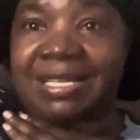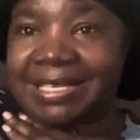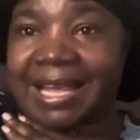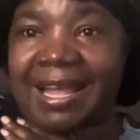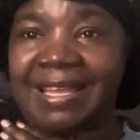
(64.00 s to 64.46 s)

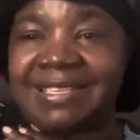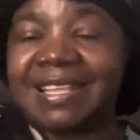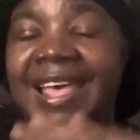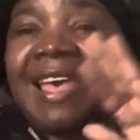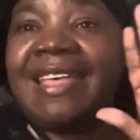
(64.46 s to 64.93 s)

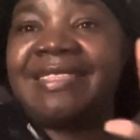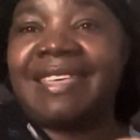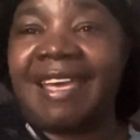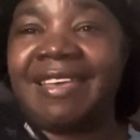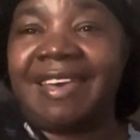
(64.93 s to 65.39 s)
sites
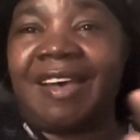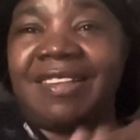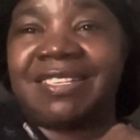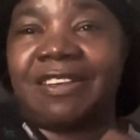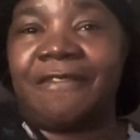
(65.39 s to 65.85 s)
Thank
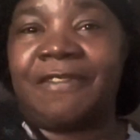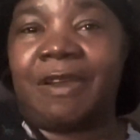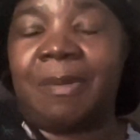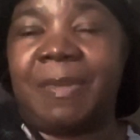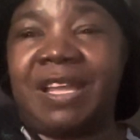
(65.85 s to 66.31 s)
y'all so
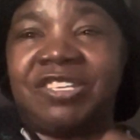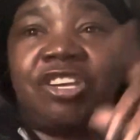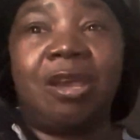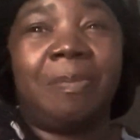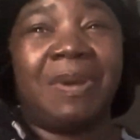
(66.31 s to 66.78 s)
very much.
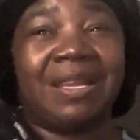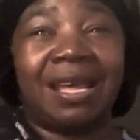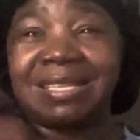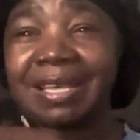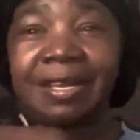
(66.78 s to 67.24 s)
But
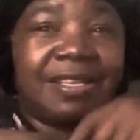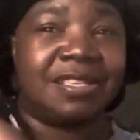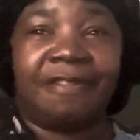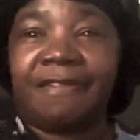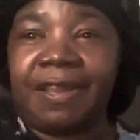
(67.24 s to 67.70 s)
let's get
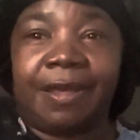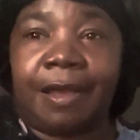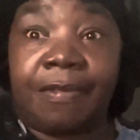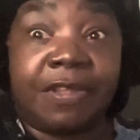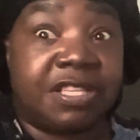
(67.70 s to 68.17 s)
into the
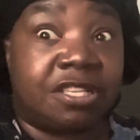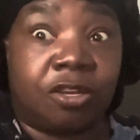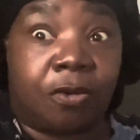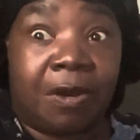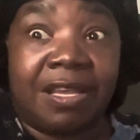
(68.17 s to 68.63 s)
video. This is
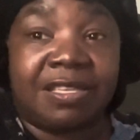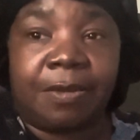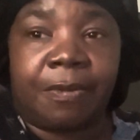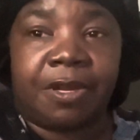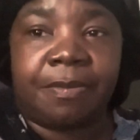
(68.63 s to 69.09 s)
a crazy
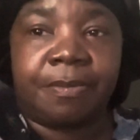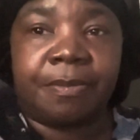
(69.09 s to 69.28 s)
one.